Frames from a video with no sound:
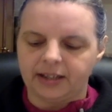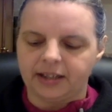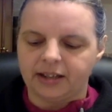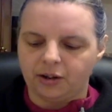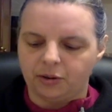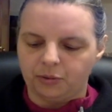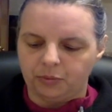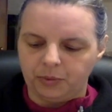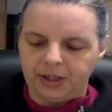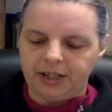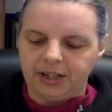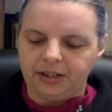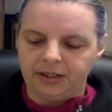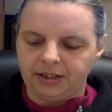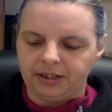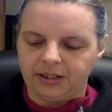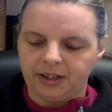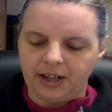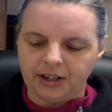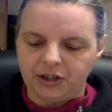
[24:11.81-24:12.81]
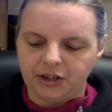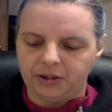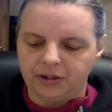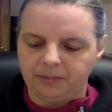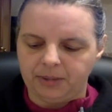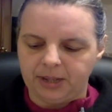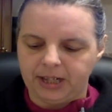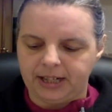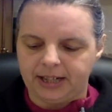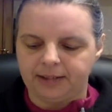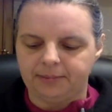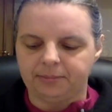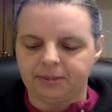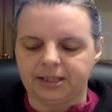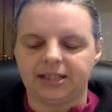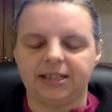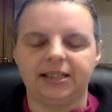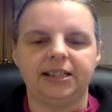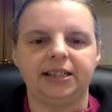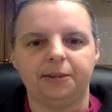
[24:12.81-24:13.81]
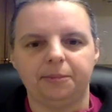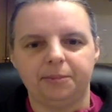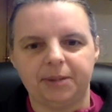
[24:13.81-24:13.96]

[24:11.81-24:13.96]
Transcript: their real intention becomes clear,